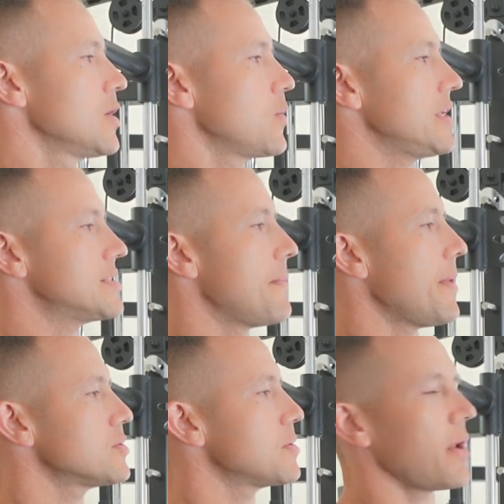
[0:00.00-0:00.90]
We need to
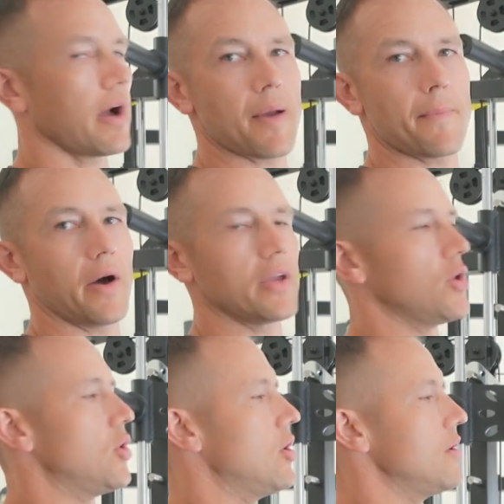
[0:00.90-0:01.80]
multiply it by
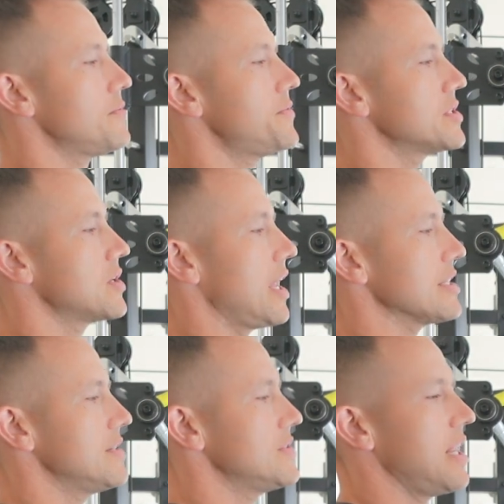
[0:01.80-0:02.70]
your physical
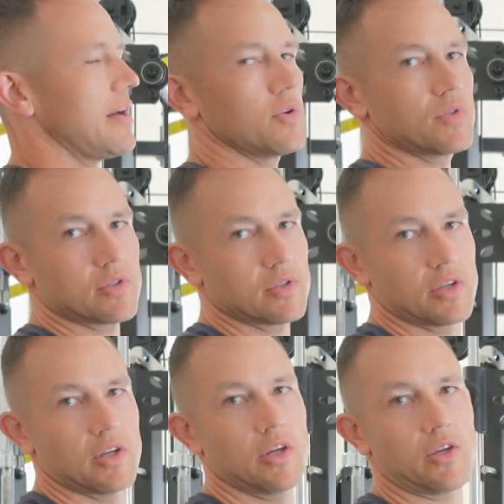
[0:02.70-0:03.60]
activity levels,
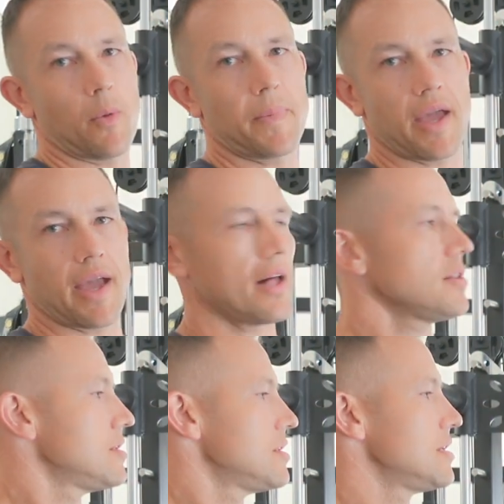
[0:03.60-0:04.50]
your
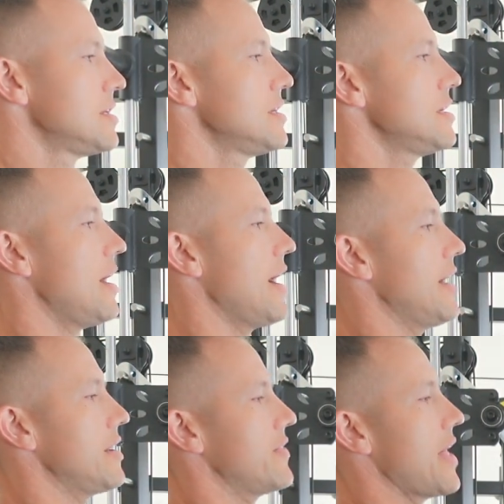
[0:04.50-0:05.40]
PAL,
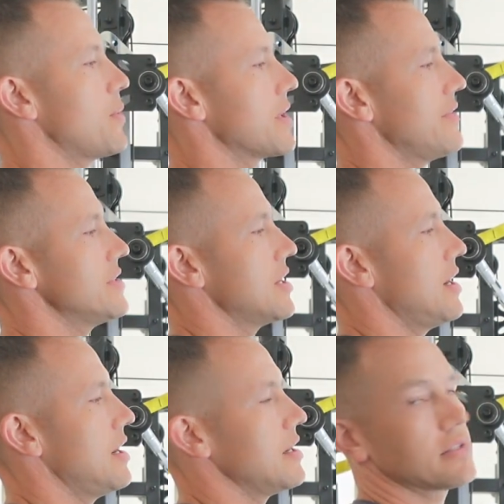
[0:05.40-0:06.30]
and that will give us
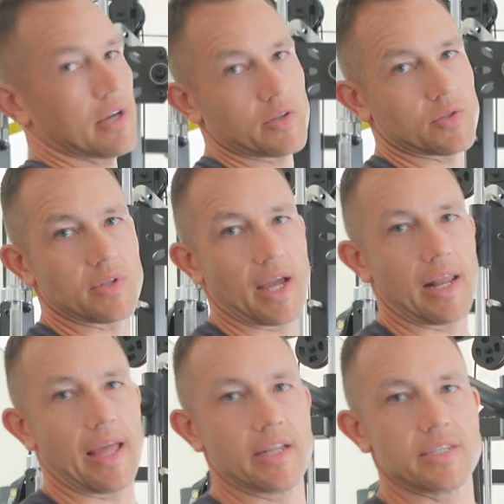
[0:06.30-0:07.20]
our total
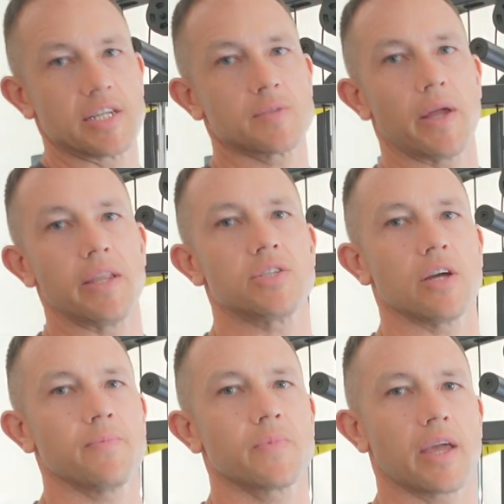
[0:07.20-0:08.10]
daily energy
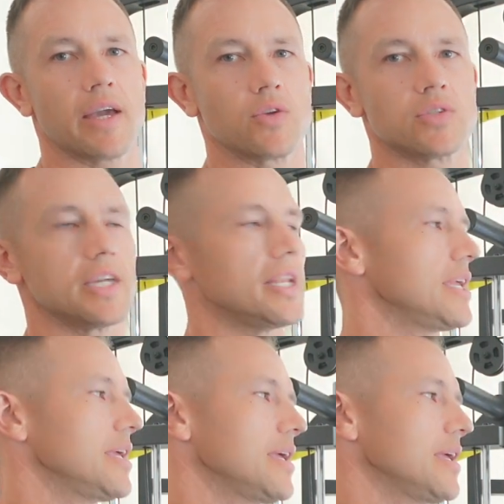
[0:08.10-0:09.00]
expenditure, okay, your
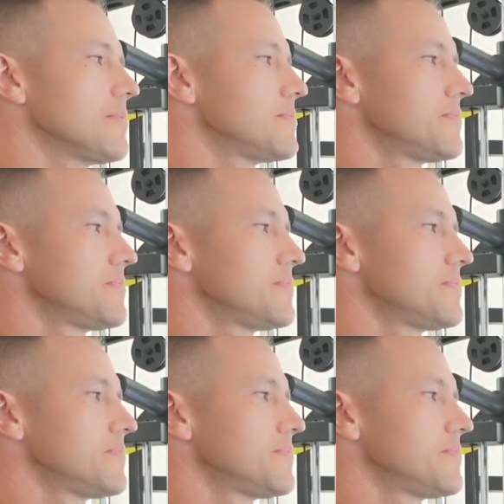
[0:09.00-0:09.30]
TDEE.